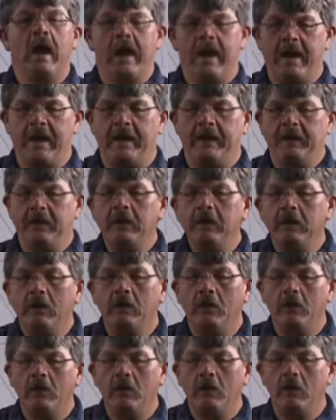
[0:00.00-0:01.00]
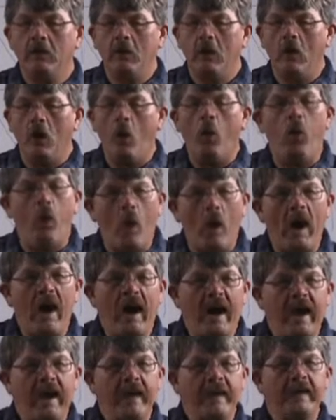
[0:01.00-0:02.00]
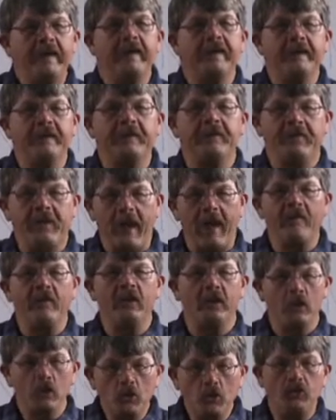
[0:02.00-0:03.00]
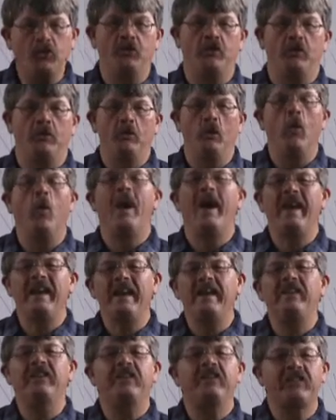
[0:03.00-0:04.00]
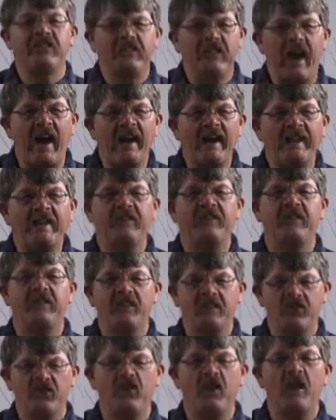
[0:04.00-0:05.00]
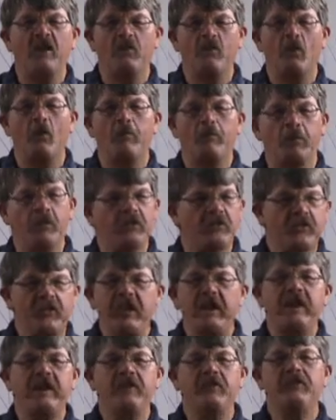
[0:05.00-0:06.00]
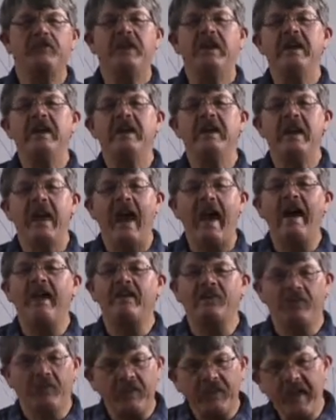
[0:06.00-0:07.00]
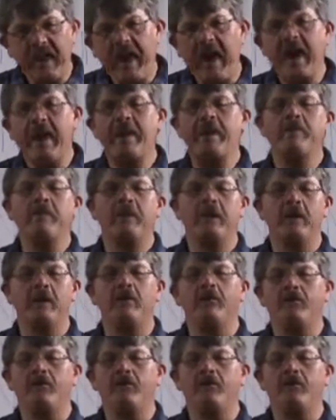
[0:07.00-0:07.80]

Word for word: and why is evolution, why is science in general perceived as the enemy